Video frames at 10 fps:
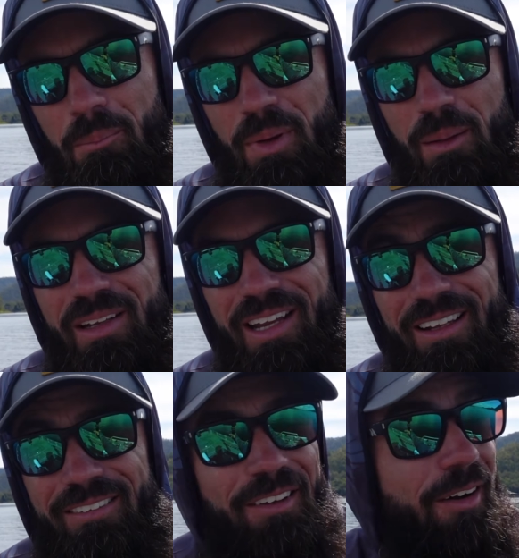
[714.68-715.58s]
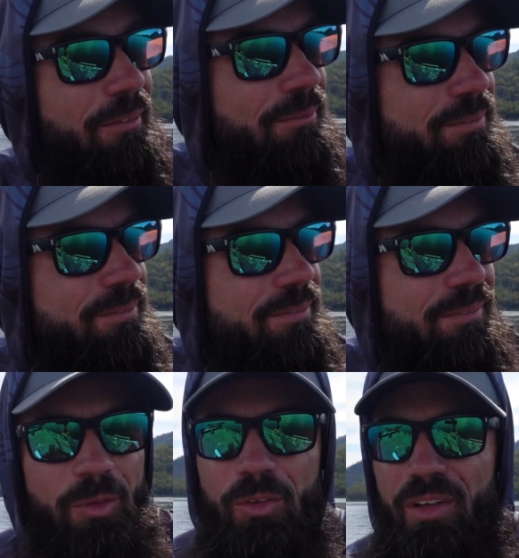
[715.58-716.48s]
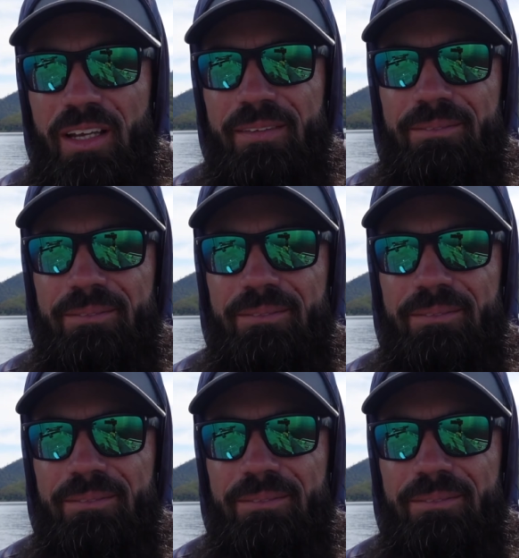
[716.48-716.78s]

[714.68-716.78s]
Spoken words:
maybe next time. We'll see.